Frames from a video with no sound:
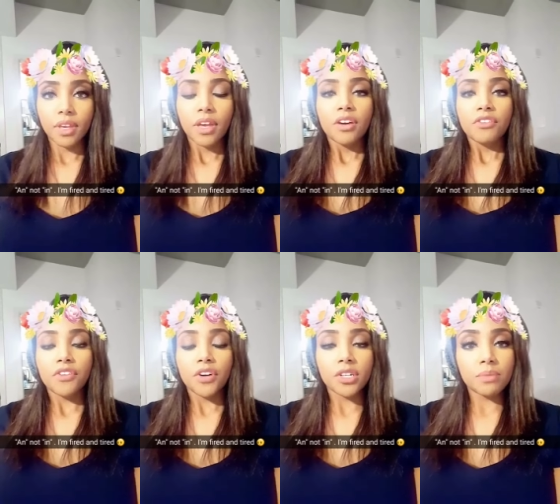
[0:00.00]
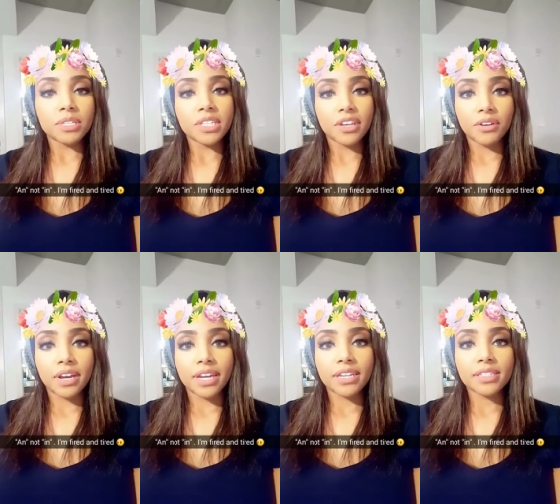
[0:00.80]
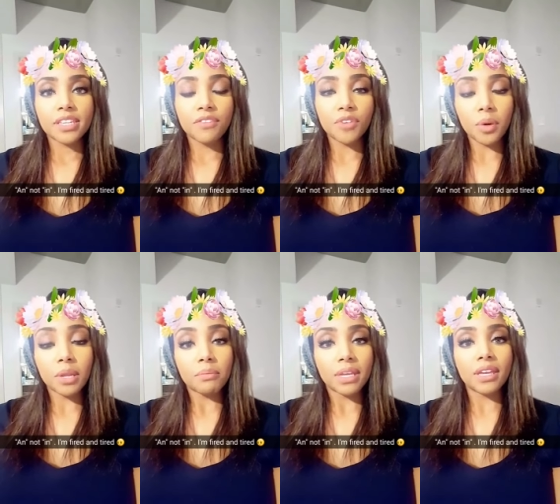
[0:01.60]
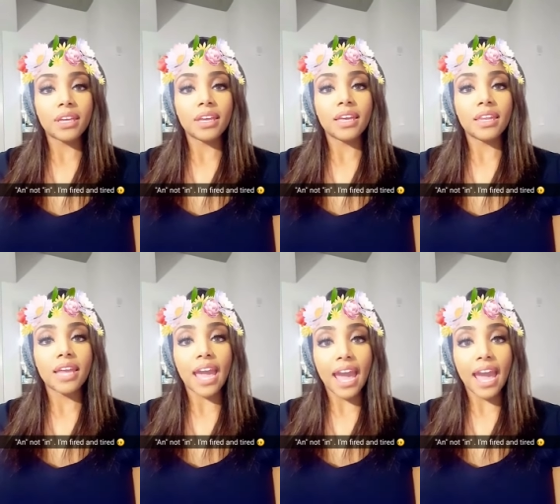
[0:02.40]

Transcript: first, let me tell you guys if you want to be an